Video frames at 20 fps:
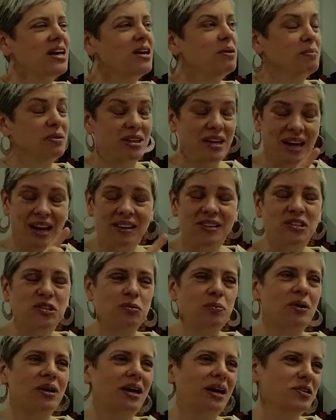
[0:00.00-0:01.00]
But they had this
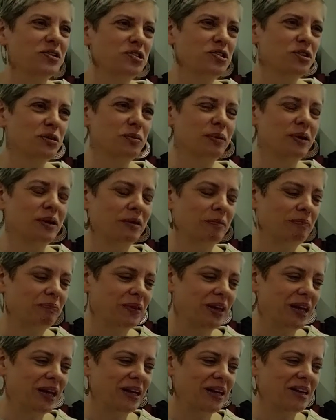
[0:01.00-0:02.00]
one extra one
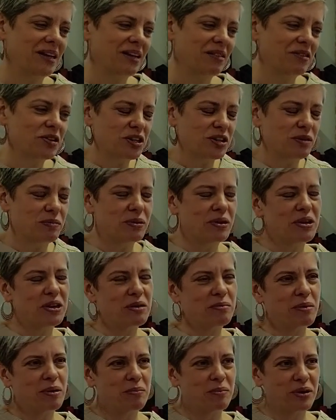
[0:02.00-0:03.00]
and another community
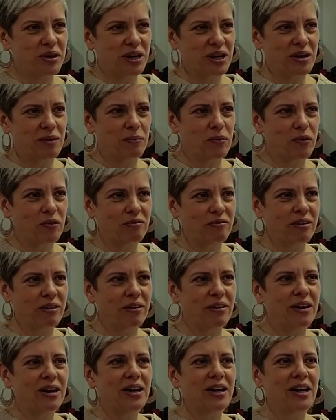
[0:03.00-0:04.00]
member came
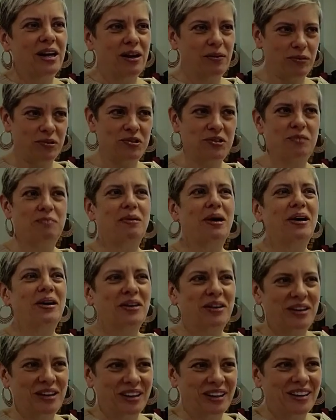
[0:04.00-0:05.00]
over and was
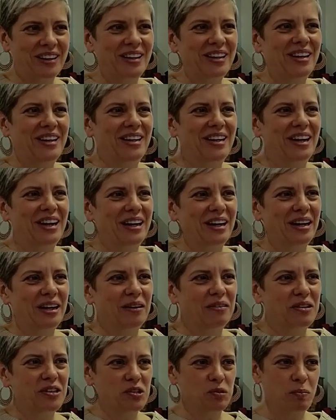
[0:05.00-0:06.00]
admiring
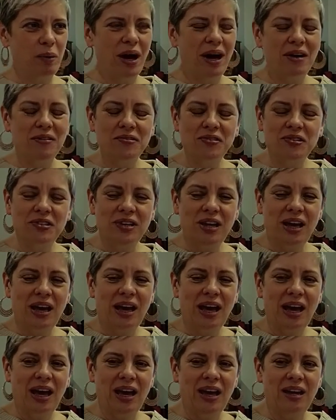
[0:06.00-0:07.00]
these buffs.
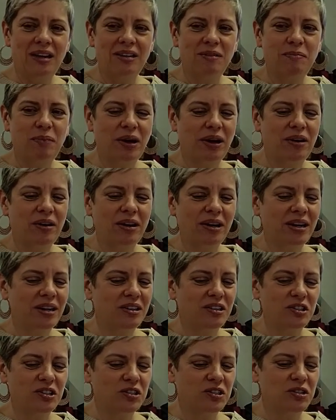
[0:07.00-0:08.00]
And Barry
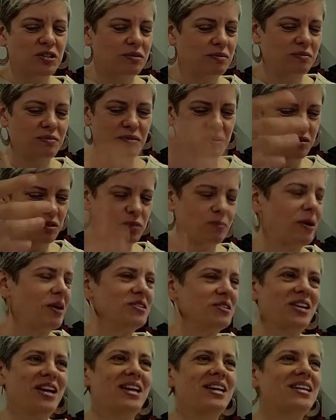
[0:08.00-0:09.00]
just
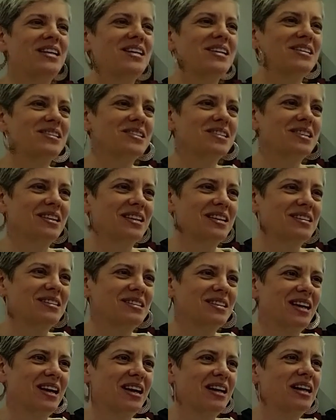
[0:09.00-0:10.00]
spontaneously
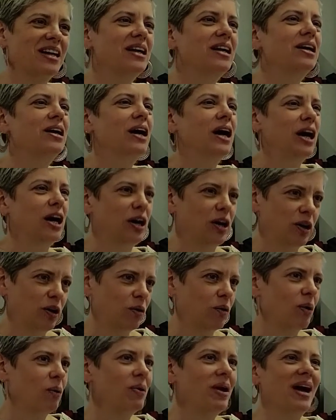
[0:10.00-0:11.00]
said,
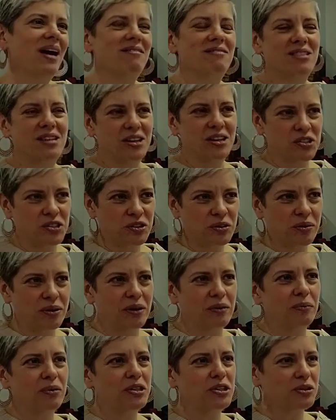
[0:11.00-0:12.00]
"Oh, we have an extra
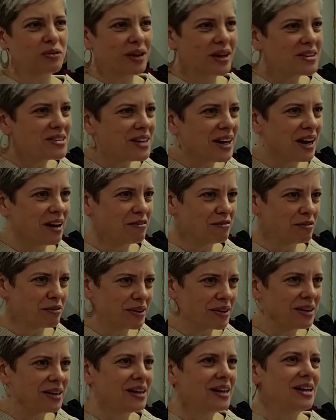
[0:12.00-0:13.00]
one. Would you like to have
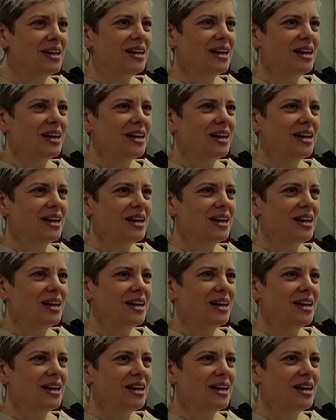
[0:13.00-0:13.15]
one?"